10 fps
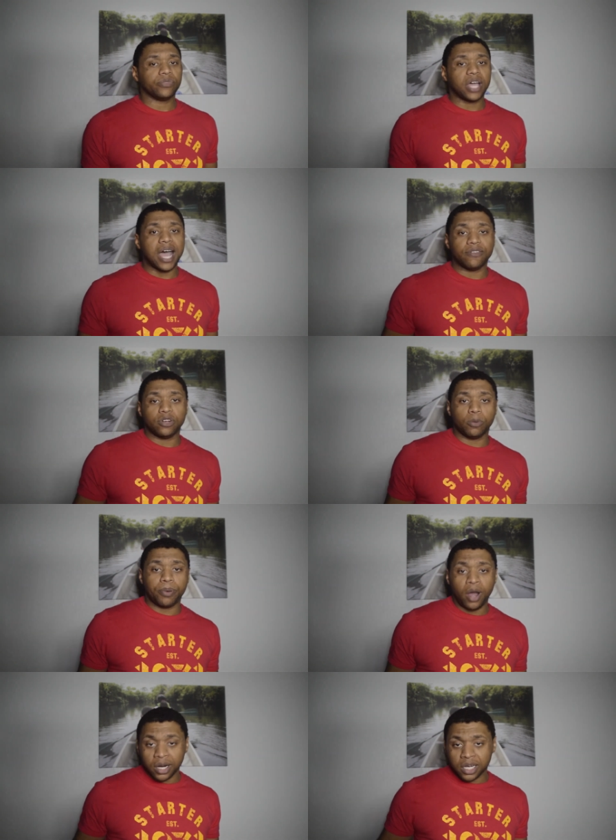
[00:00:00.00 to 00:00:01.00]
Ivanhoe
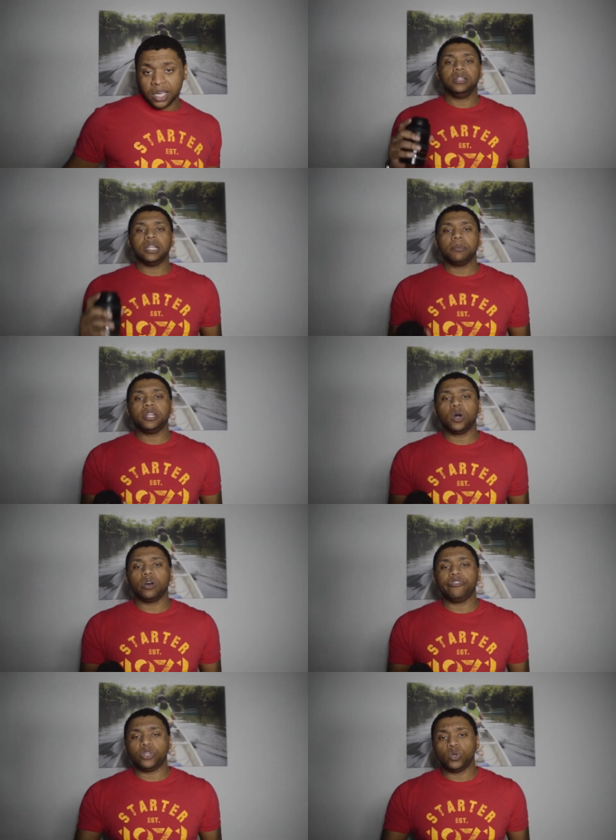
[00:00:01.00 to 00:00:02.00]
Park. Let me
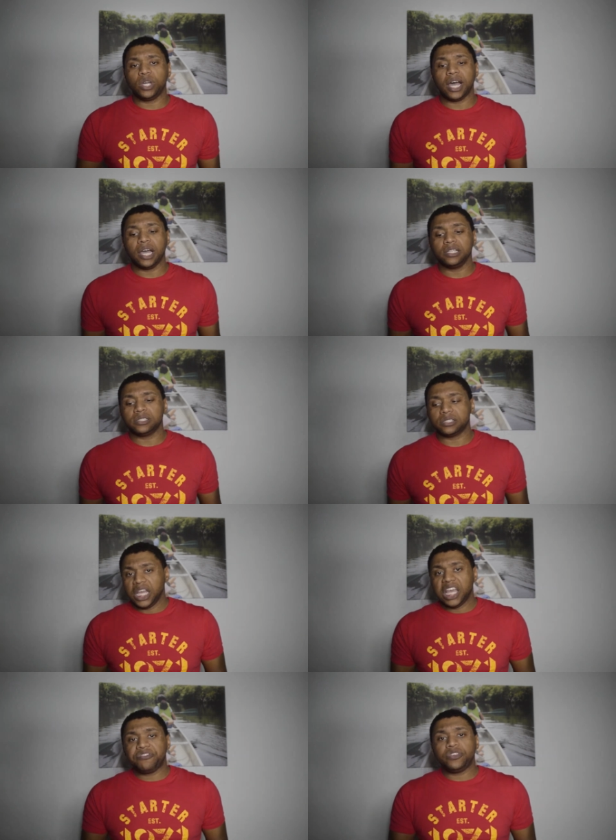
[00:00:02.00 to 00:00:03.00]
know if you guys,
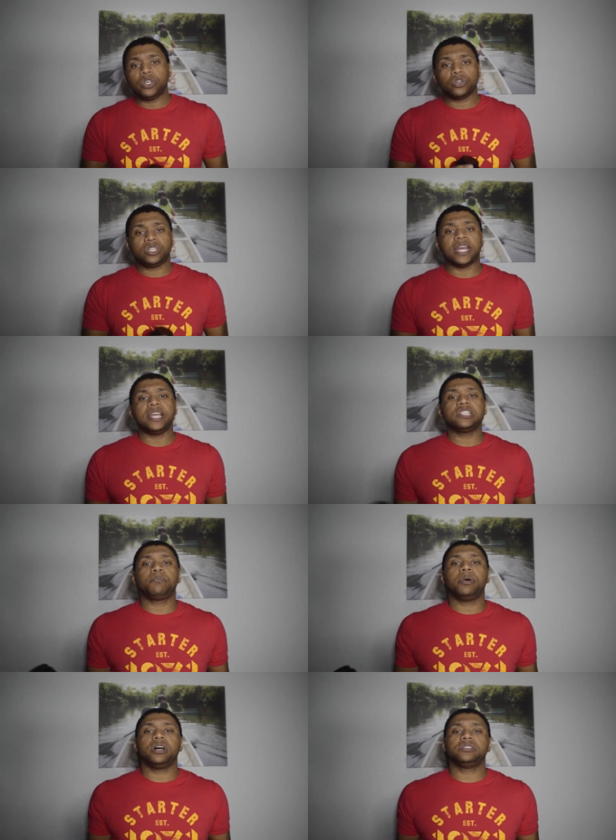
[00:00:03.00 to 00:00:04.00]
if your
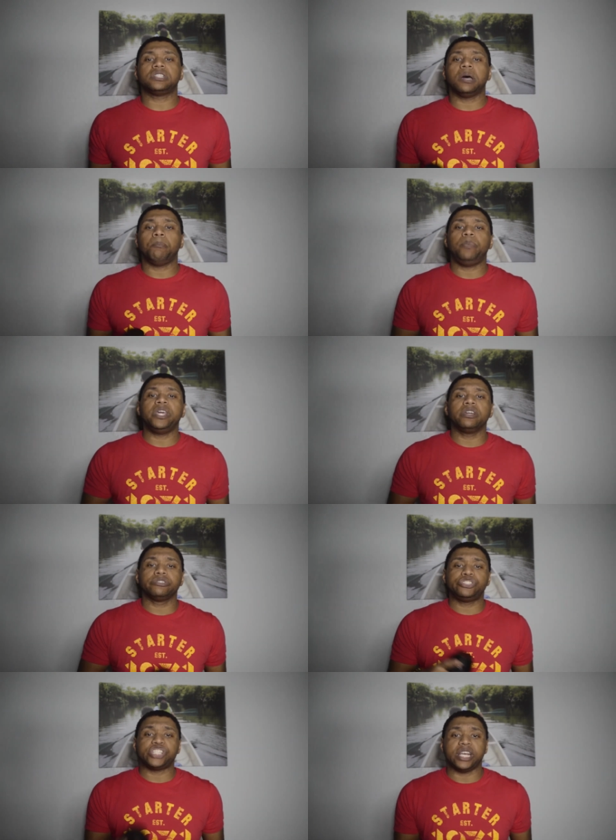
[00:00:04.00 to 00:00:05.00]
taste buds on
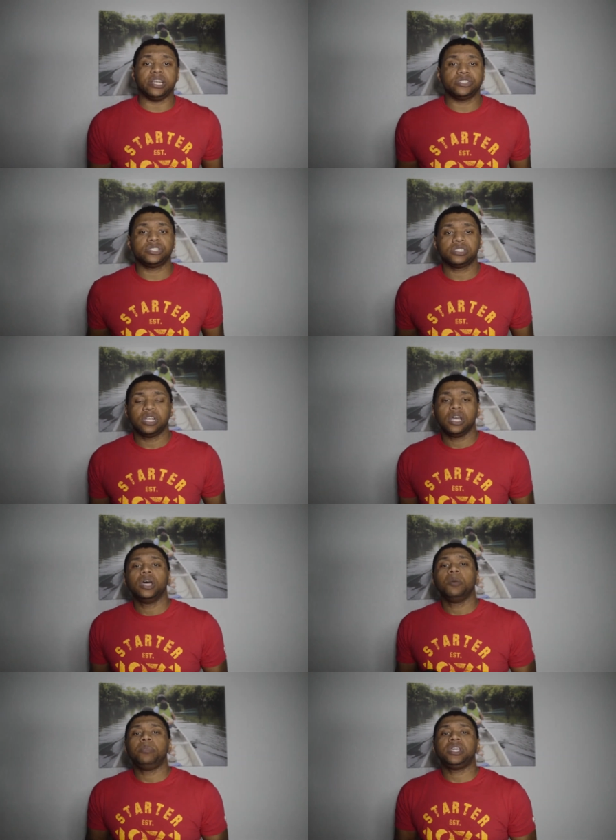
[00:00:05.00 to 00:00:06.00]
beer change.
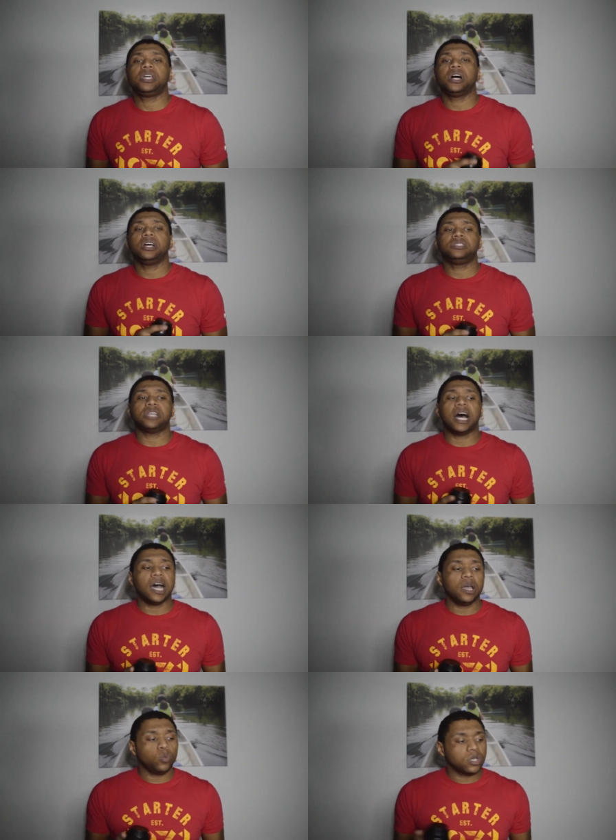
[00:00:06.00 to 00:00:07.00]
Because
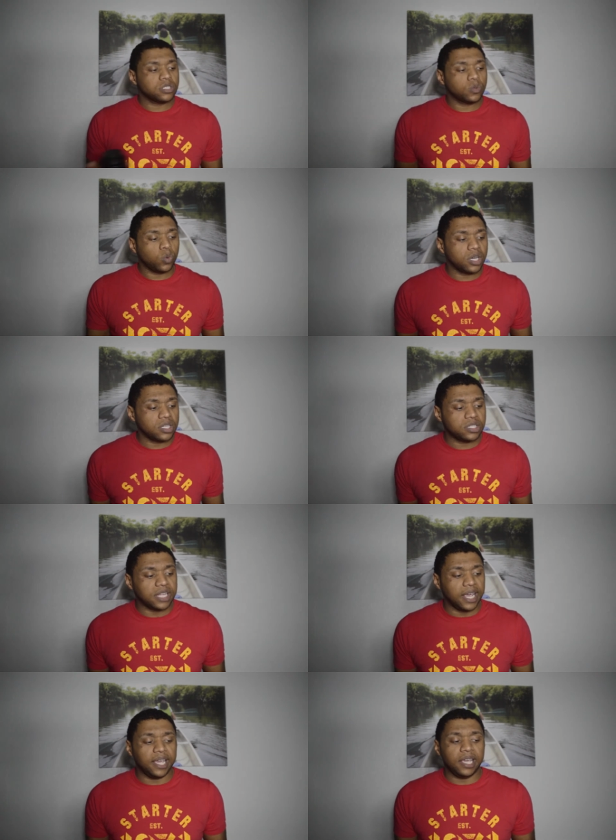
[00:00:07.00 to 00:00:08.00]
I was once
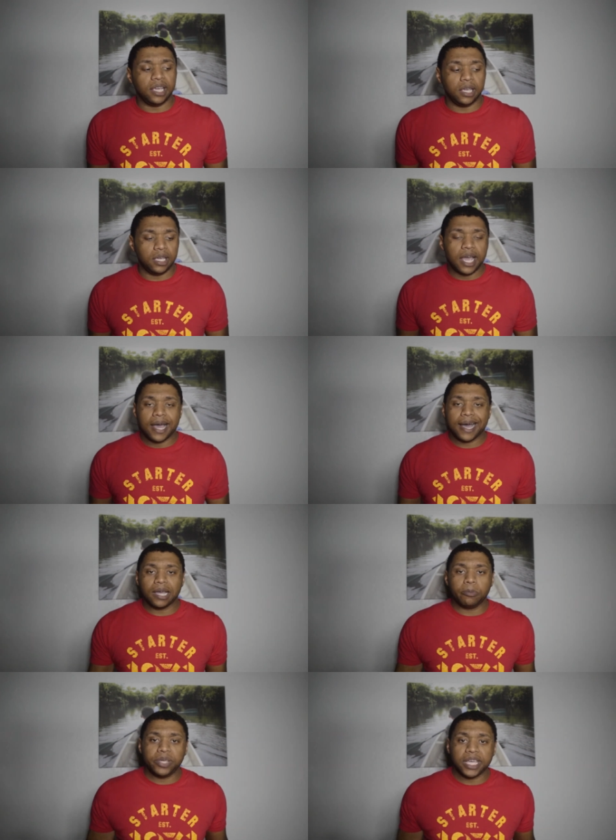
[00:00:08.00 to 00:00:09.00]
a
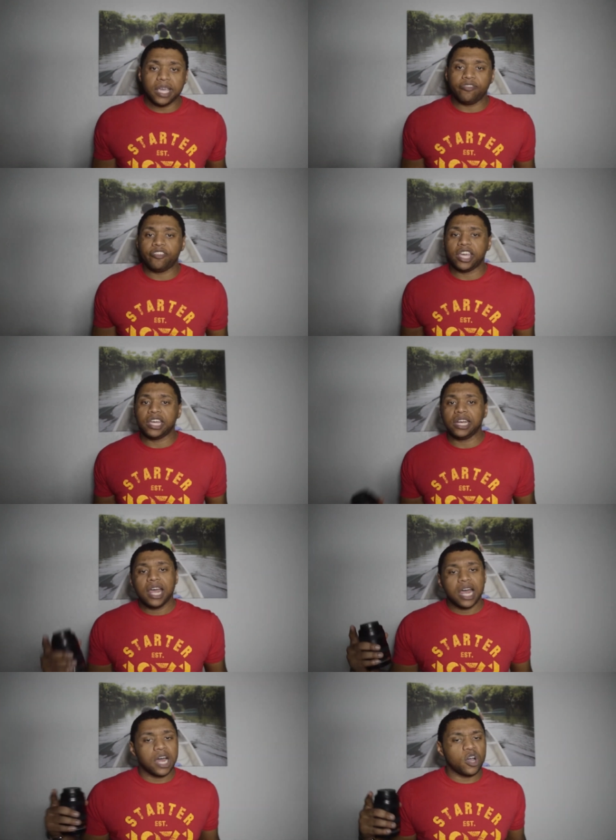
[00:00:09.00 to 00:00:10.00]
IPA fan.
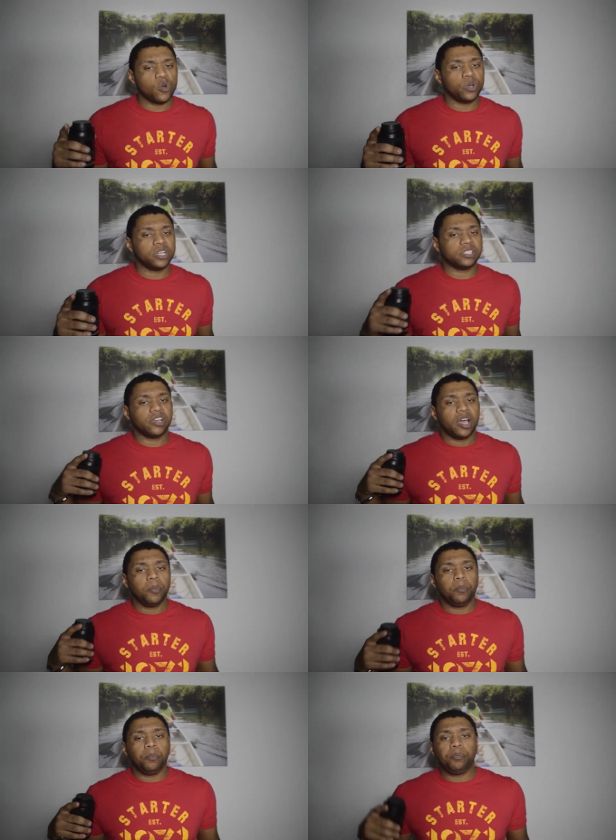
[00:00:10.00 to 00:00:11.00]
I was
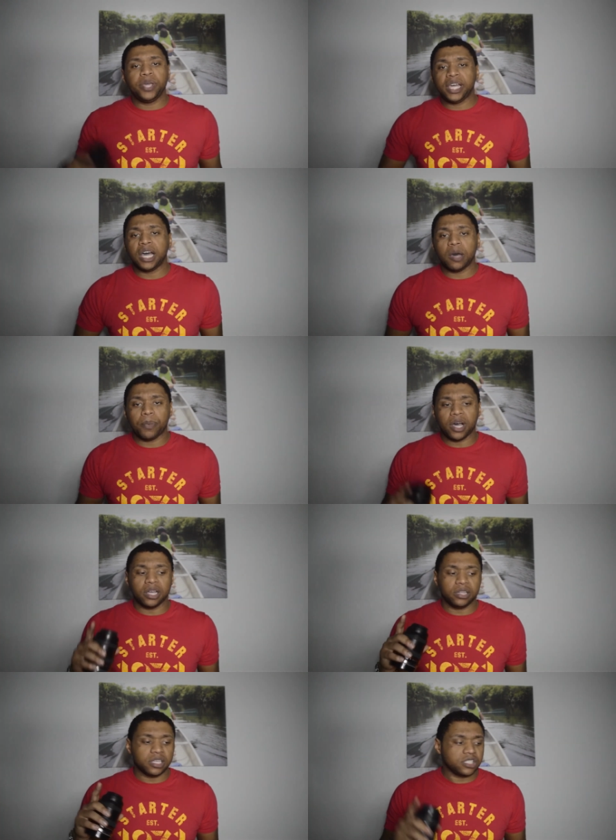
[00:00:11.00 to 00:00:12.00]
big up
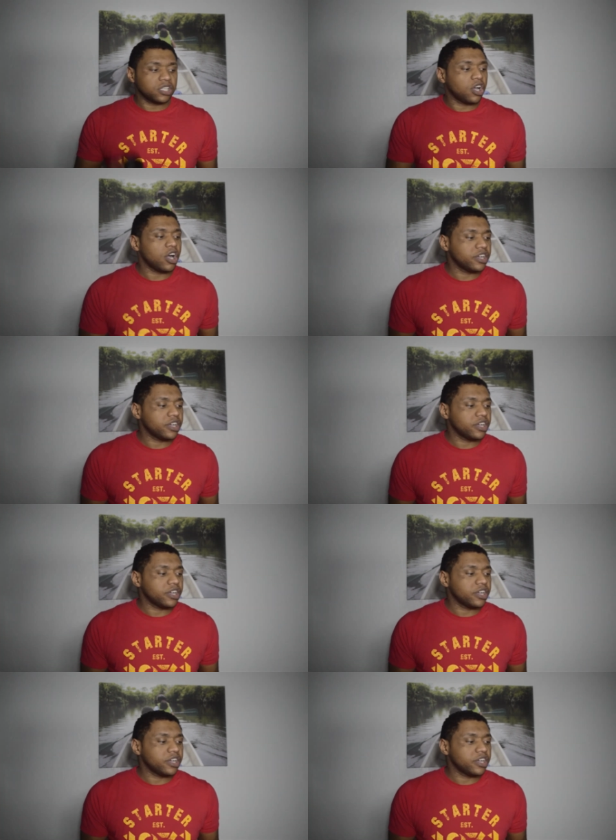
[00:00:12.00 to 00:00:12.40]
on the Cigar